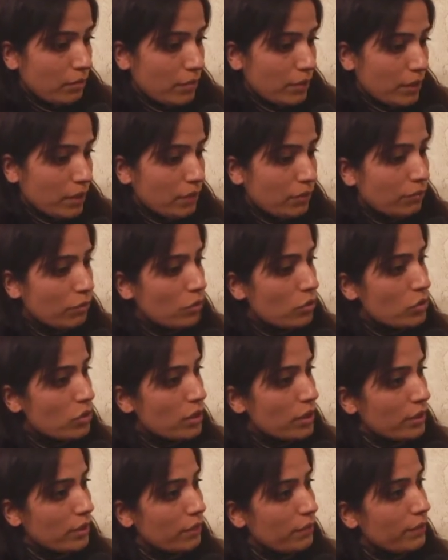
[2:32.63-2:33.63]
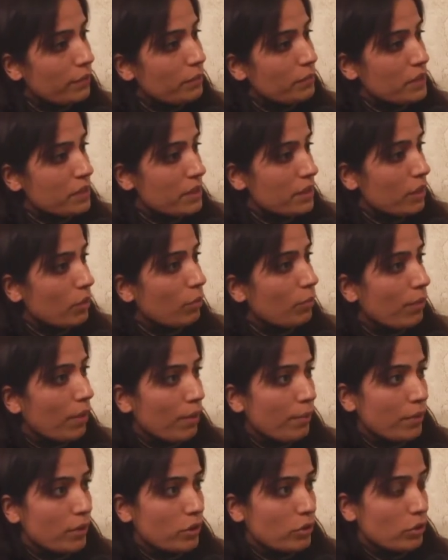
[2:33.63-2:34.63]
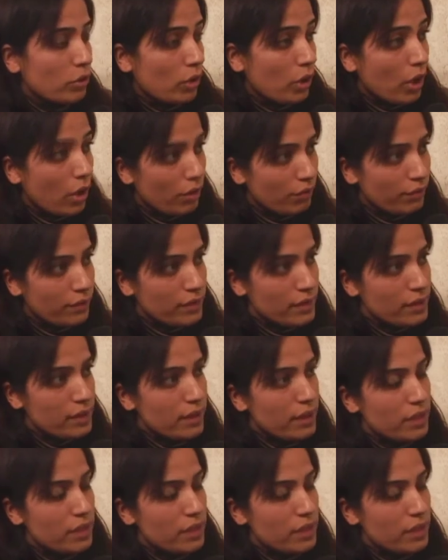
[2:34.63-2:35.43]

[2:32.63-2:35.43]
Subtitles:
But unfortunately, when Mr. Obama took office,